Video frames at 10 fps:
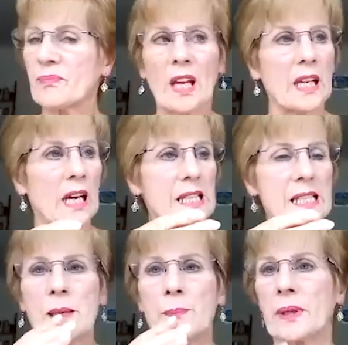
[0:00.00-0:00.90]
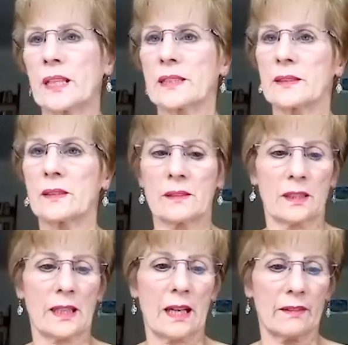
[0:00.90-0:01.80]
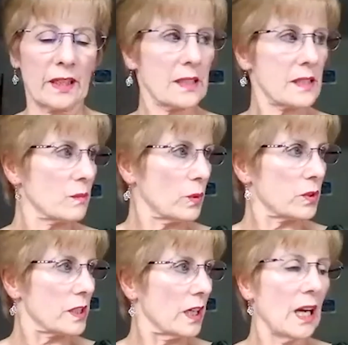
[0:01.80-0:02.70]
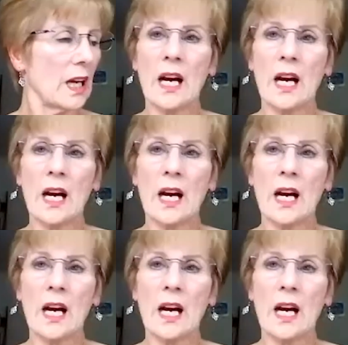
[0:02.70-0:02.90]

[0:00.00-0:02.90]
and I sip it, and I have a glass of water.